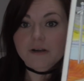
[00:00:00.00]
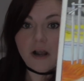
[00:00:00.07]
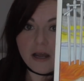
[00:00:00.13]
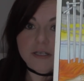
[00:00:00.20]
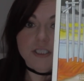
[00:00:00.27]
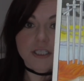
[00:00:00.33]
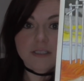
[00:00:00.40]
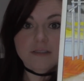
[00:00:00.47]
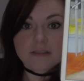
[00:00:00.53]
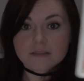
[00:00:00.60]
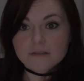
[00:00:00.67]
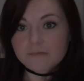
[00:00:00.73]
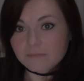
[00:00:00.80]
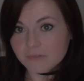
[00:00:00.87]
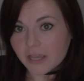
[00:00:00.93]

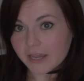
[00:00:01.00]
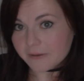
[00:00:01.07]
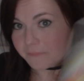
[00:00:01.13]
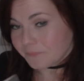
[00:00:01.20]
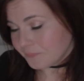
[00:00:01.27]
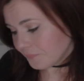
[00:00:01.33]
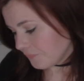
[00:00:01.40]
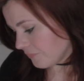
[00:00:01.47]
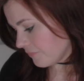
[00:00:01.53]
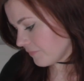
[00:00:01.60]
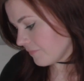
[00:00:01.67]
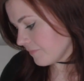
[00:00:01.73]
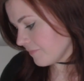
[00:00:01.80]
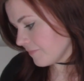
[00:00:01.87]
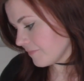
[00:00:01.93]
conscience, okay?
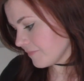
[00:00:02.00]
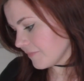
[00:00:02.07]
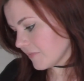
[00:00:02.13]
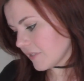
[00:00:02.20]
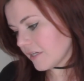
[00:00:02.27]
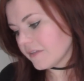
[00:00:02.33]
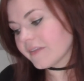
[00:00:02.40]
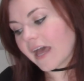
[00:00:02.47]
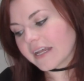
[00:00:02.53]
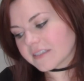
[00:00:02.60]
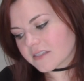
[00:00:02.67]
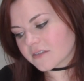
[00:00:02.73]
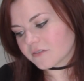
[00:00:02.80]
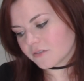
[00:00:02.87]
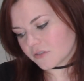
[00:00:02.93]

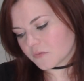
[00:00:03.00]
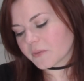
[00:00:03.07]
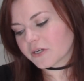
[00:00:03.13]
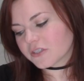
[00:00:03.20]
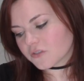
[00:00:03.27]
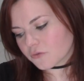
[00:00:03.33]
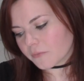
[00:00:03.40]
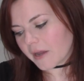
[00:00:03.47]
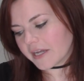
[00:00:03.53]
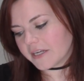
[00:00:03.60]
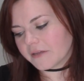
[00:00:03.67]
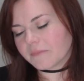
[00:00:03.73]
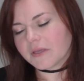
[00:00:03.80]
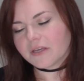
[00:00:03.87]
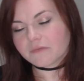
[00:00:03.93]
That's, the Spirit's
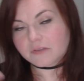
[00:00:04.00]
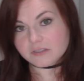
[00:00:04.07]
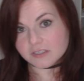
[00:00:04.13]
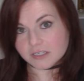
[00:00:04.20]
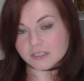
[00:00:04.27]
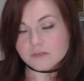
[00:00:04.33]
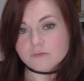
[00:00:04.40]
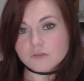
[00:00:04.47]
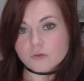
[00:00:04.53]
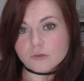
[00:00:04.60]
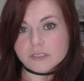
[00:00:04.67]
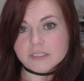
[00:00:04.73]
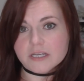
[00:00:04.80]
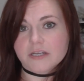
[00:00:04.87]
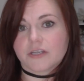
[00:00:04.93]
reminding me of the Six of
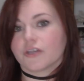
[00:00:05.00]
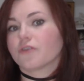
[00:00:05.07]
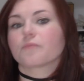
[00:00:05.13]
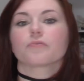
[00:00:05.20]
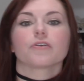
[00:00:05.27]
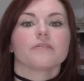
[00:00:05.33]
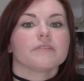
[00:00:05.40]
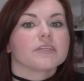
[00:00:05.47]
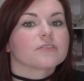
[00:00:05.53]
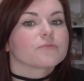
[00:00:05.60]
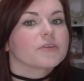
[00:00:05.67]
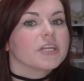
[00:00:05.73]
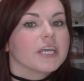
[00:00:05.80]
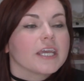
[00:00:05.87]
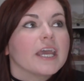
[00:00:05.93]
Swords ending your previous
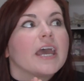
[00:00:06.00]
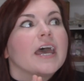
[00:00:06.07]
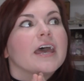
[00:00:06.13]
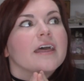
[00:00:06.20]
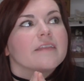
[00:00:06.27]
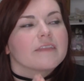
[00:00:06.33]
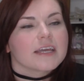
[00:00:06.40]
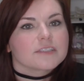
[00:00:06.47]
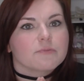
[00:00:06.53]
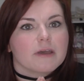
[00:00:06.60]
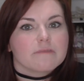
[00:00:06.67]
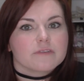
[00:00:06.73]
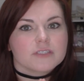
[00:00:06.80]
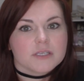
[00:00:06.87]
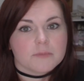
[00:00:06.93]
reading. That's why
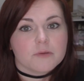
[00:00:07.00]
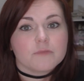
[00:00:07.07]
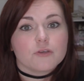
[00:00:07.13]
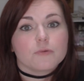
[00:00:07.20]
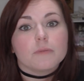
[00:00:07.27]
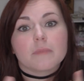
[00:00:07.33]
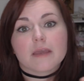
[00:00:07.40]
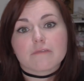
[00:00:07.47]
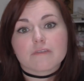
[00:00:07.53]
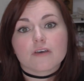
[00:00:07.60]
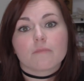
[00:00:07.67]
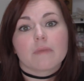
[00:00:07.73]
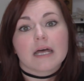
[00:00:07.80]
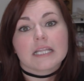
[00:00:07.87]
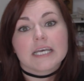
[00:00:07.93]
for some of you it may feel
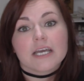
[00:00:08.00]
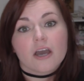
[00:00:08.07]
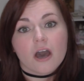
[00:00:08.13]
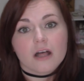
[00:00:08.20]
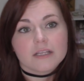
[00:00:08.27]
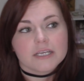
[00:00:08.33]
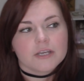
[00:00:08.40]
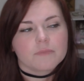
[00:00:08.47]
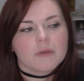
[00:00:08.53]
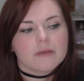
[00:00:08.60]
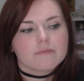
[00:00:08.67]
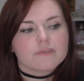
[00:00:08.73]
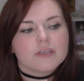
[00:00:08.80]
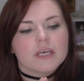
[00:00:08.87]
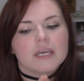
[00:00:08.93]
melancholy. It may
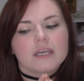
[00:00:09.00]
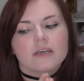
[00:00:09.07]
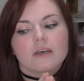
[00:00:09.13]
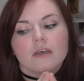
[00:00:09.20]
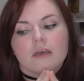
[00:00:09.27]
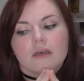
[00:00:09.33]
feel like,